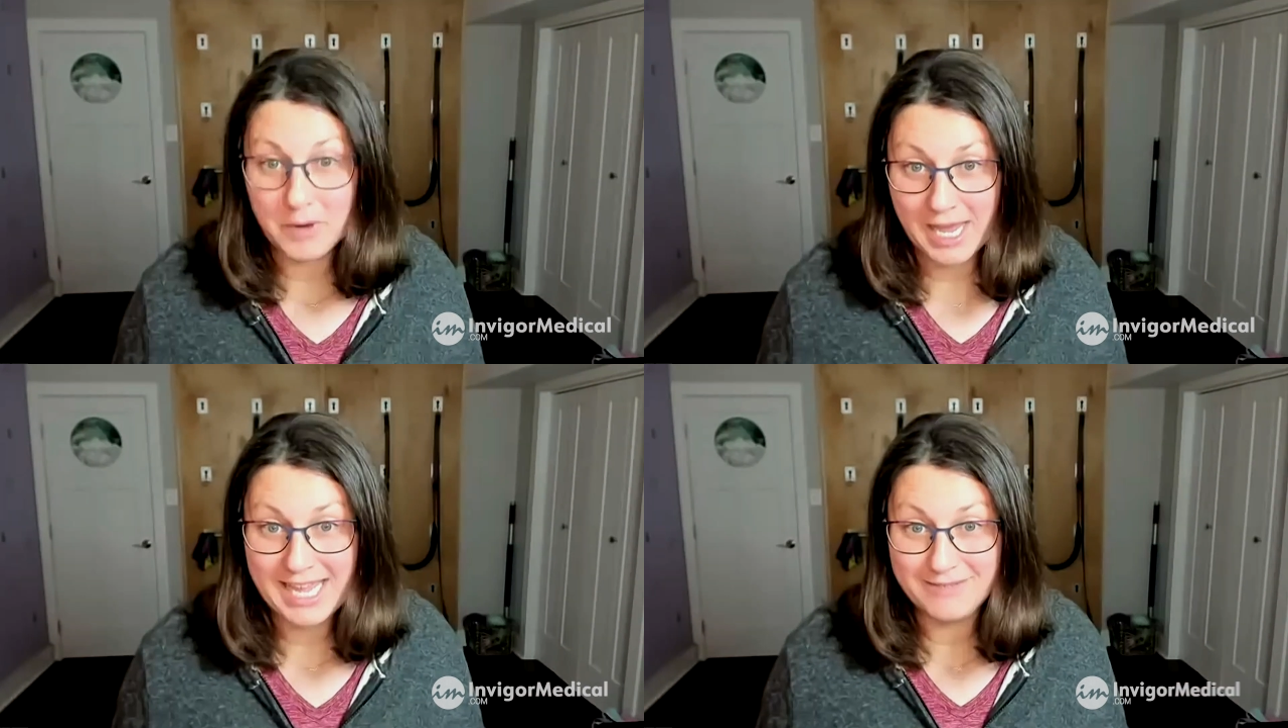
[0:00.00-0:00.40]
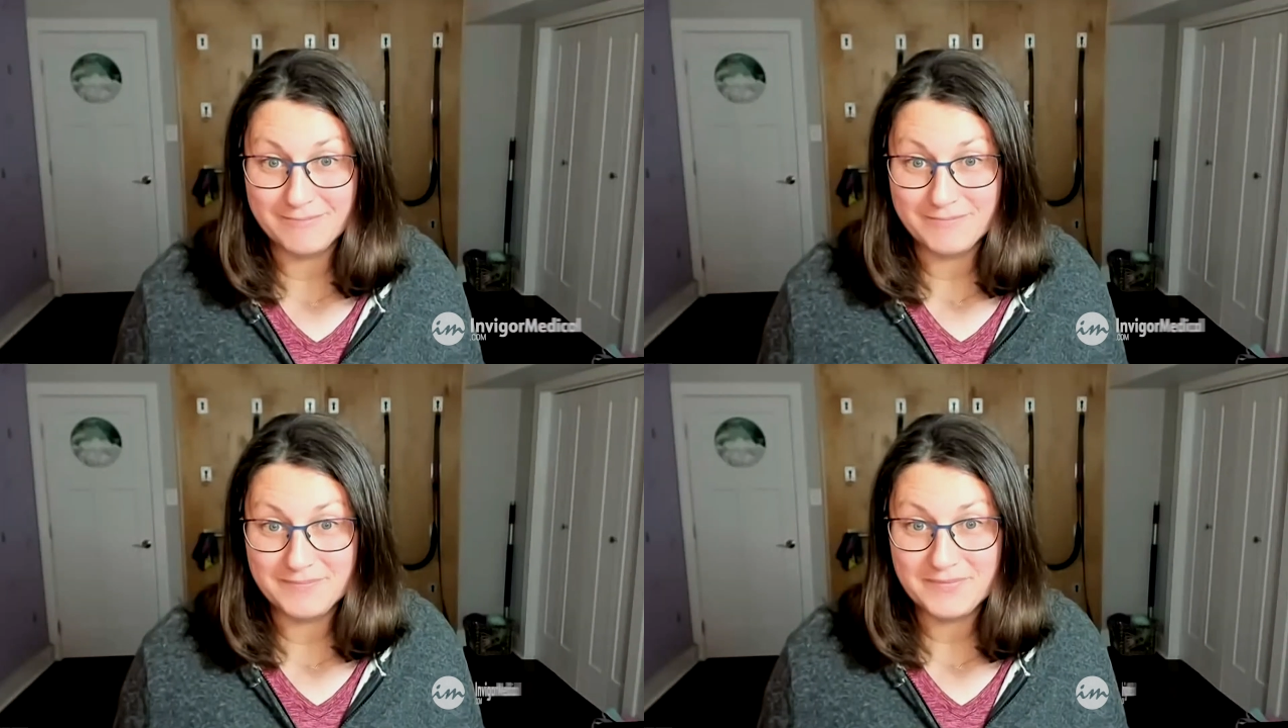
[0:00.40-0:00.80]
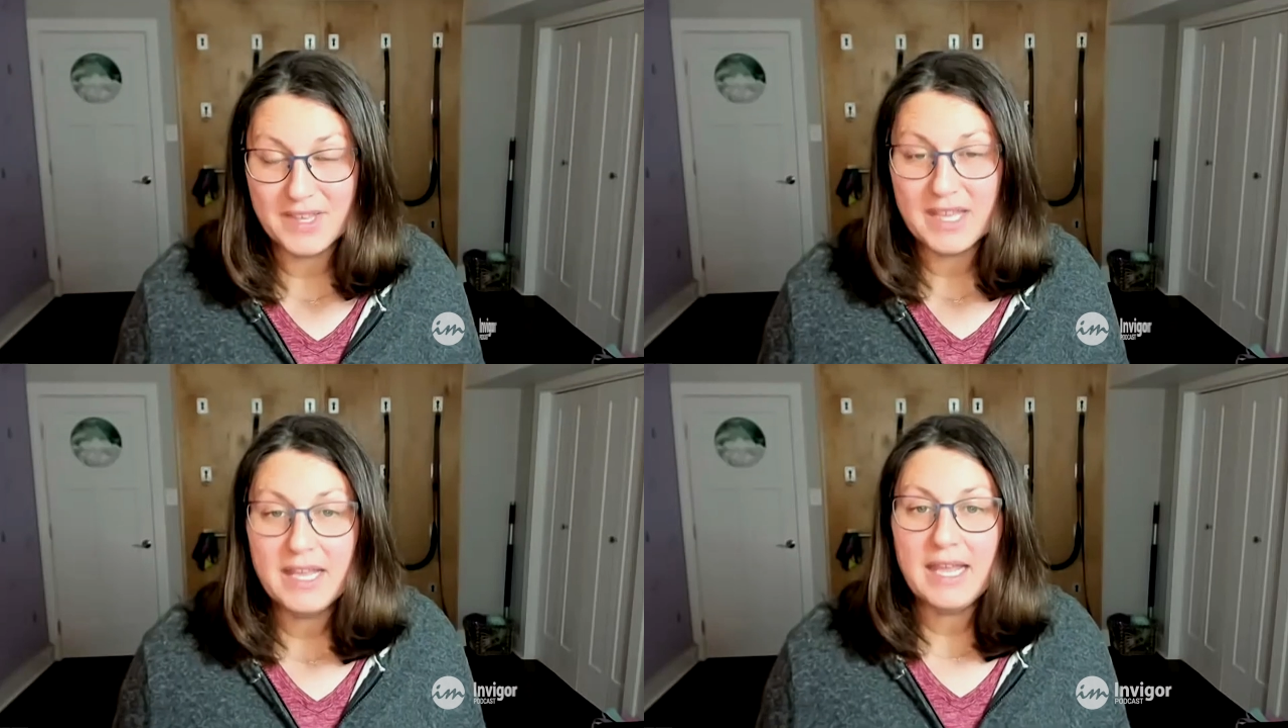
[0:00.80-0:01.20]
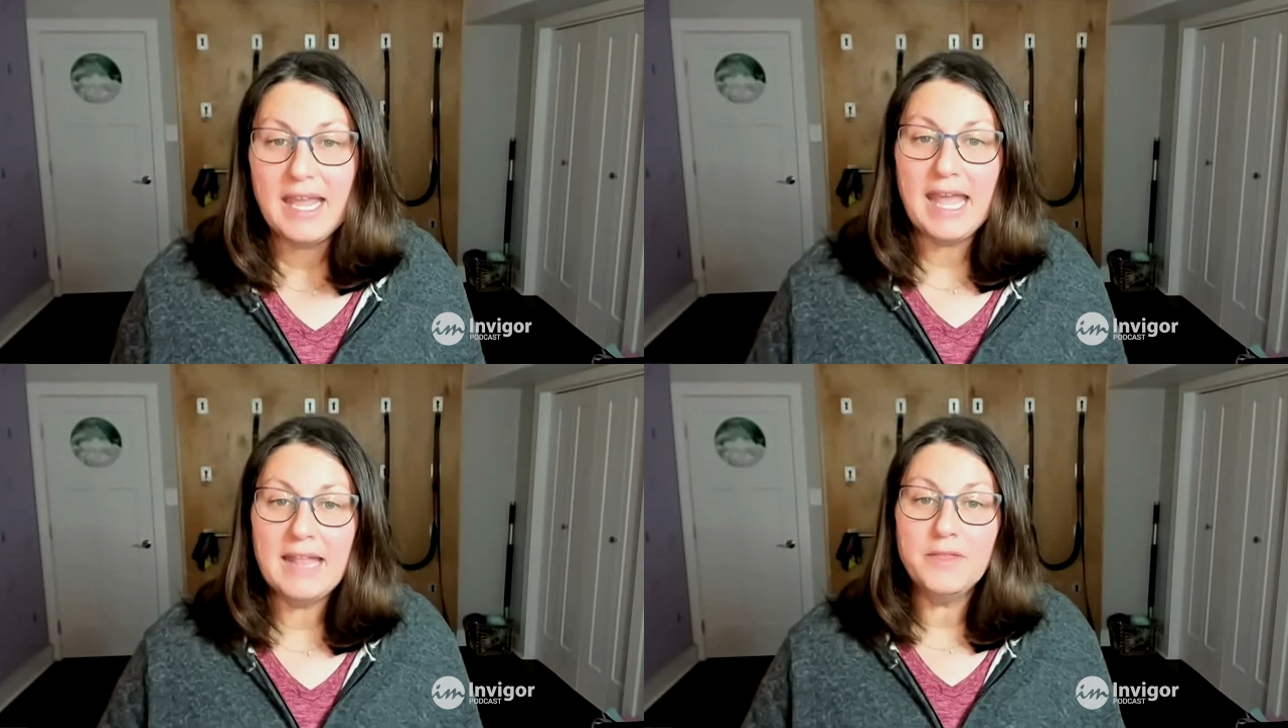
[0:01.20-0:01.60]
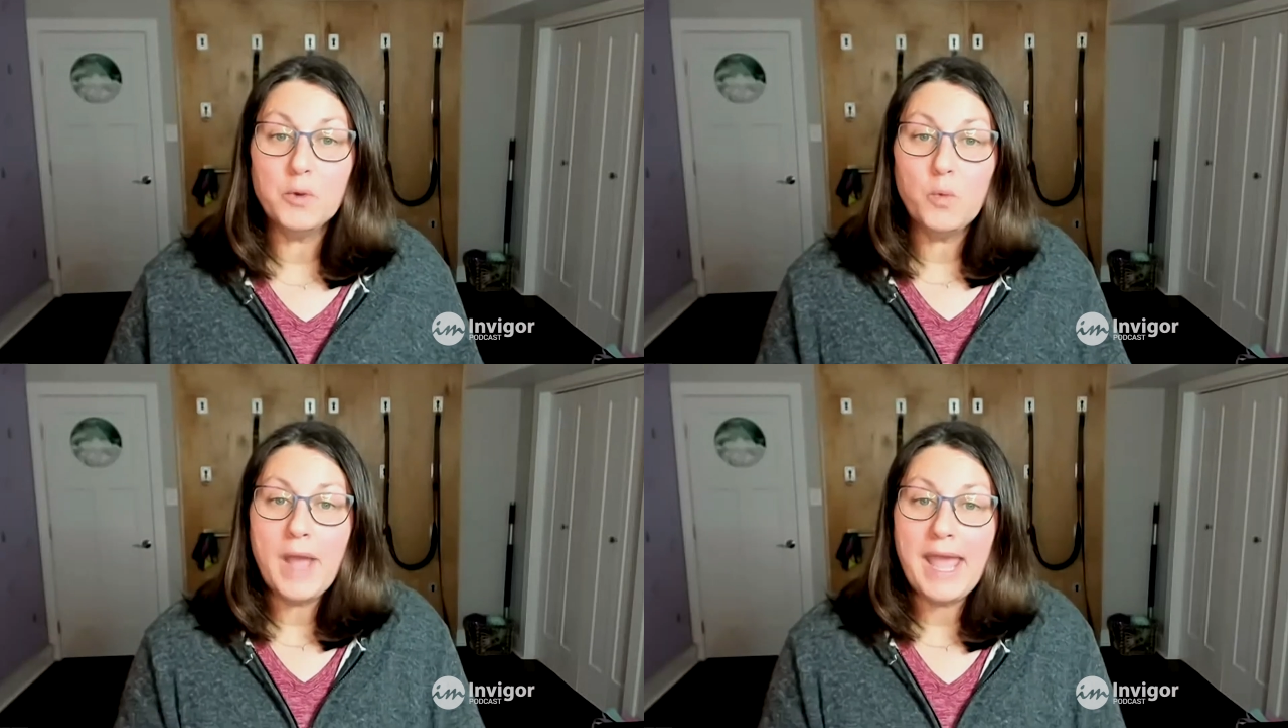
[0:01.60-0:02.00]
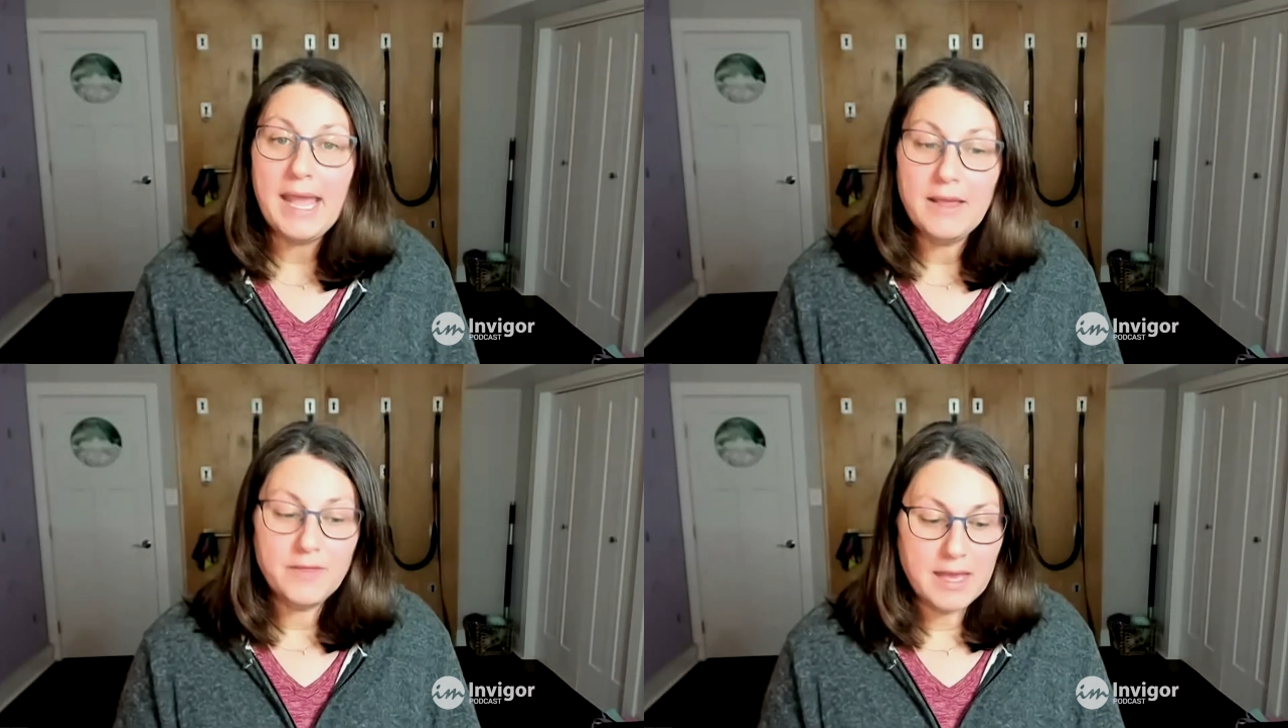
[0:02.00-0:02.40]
Right. And the way